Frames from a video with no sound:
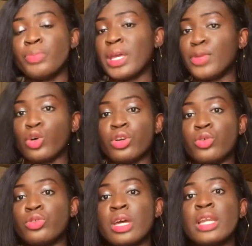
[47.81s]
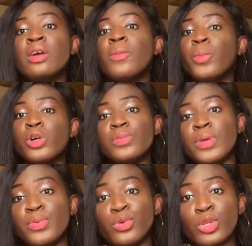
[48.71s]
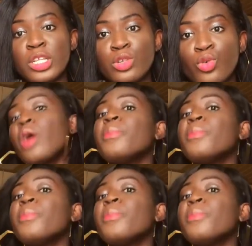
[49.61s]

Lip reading: baby oil that most people didn't know.